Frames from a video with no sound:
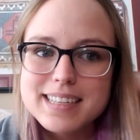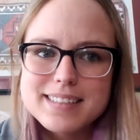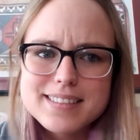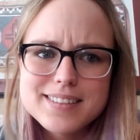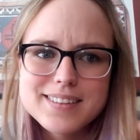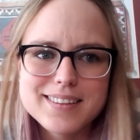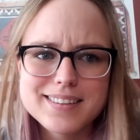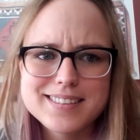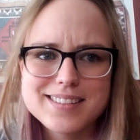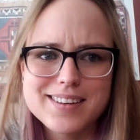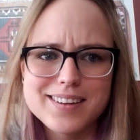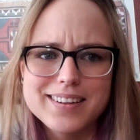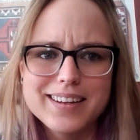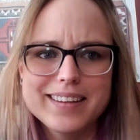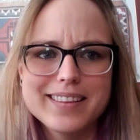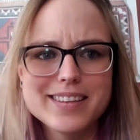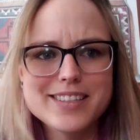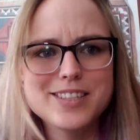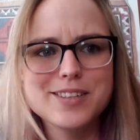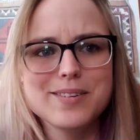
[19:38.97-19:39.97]
So it's got
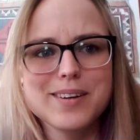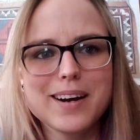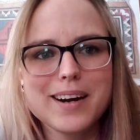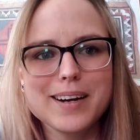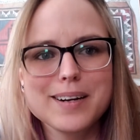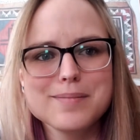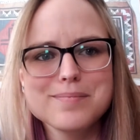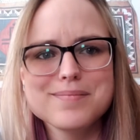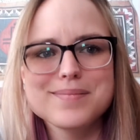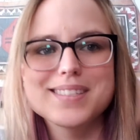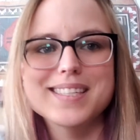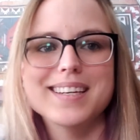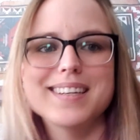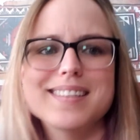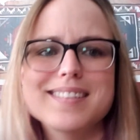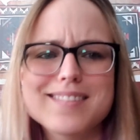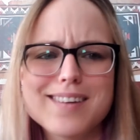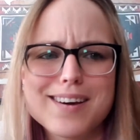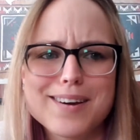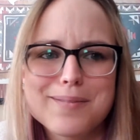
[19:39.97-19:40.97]
like the two arms, and
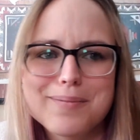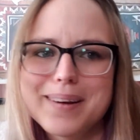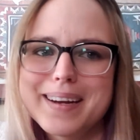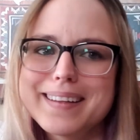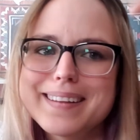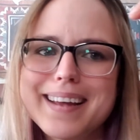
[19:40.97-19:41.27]
it's got a ring